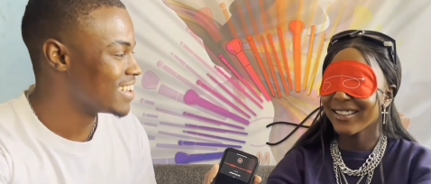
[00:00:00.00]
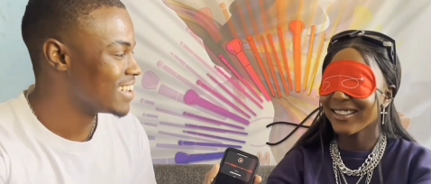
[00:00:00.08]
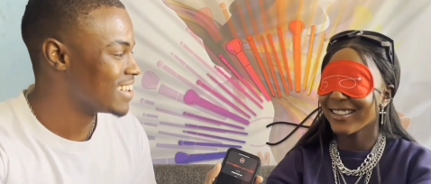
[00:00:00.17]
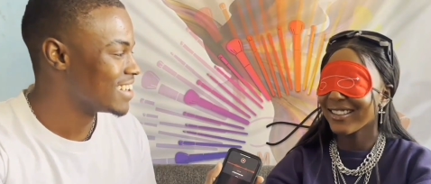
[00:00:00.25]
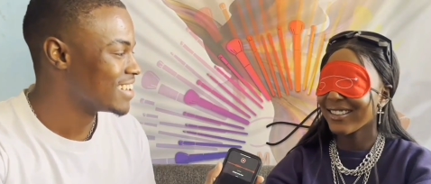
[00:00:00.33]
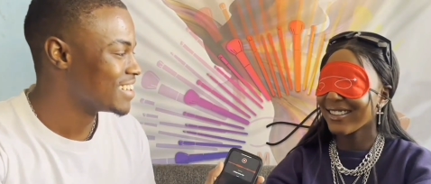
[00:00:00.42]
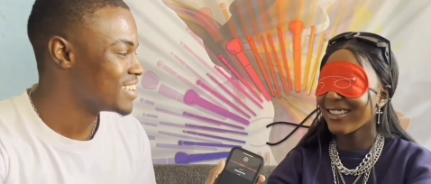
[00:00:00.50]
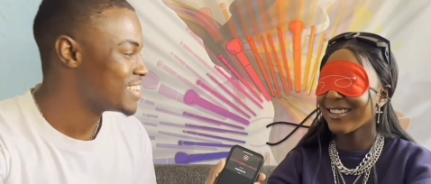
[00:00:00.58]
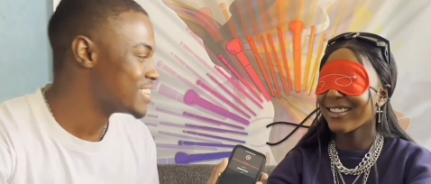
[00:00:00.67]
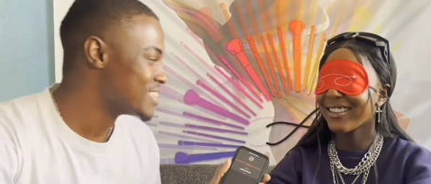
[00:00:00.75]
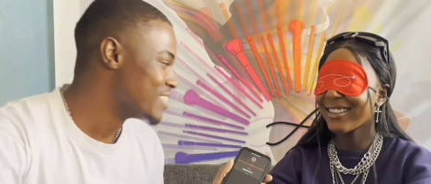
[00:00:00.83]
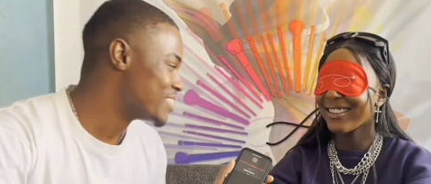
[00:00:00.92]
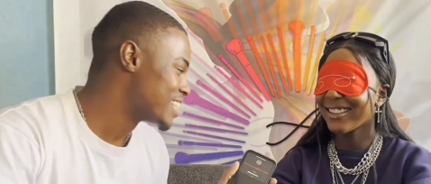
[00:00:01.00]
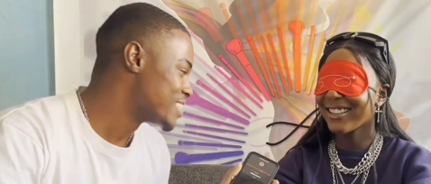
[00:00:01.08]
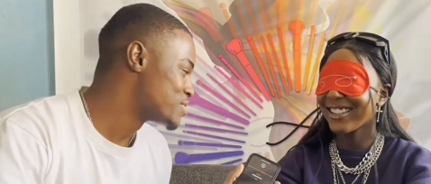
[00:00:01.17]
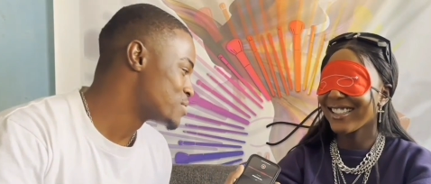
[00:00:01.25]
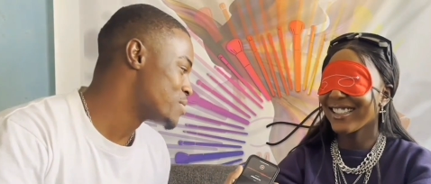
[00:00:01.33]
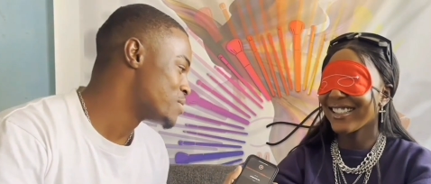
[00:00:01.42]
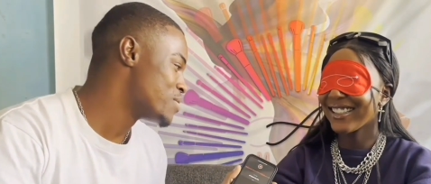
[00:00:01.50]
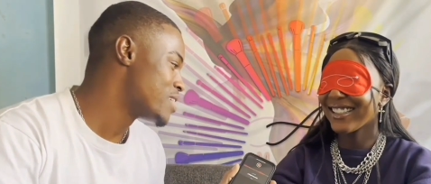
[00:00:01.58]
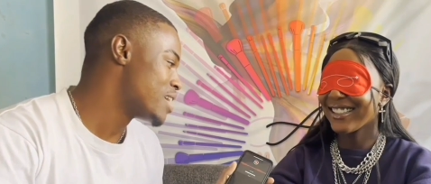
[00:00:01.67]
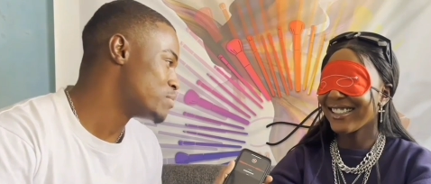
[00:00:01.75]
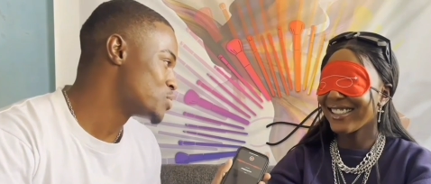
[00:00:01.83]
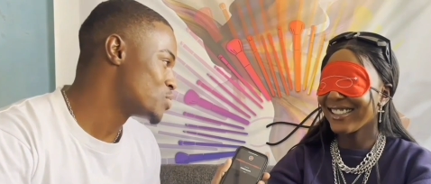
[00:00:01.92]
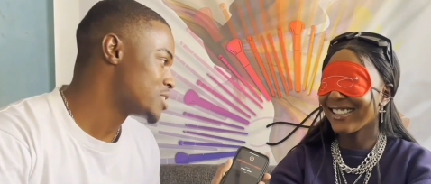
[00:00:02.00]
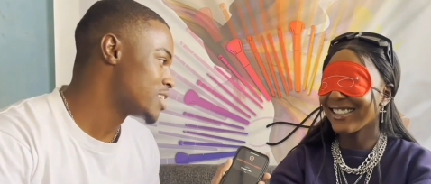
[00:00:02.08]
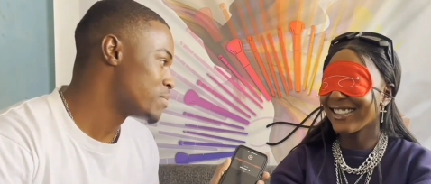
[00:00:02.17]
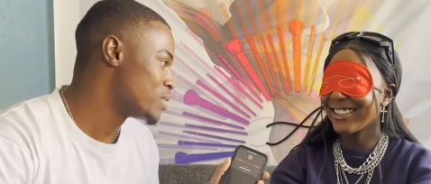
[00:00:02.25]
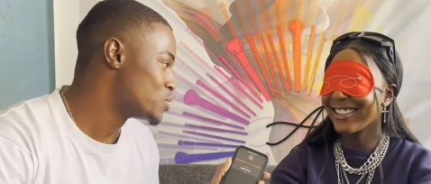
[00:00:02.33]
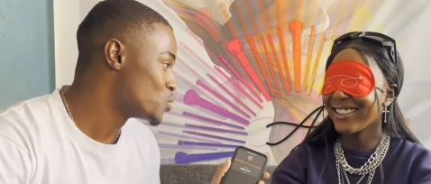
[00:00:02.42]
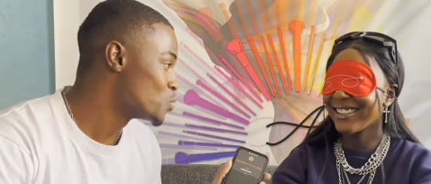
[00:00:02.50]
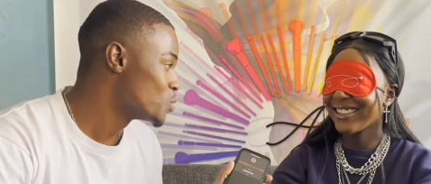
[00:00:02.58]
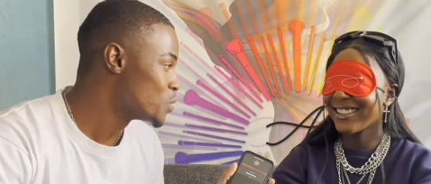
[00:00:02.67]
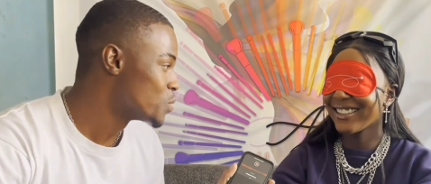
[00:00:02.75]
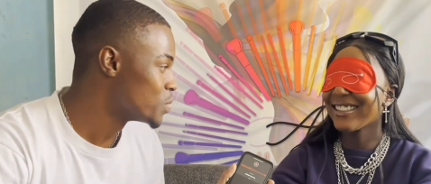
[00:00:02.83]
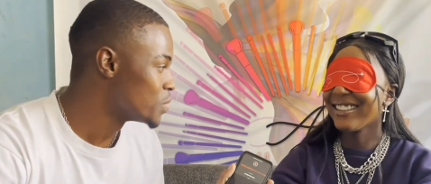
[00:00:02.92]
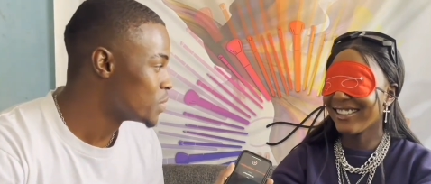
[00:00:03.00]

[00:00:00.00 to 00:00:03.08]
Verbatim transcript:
Speaker 1: Yeah. Okay, so I'm suitor number two.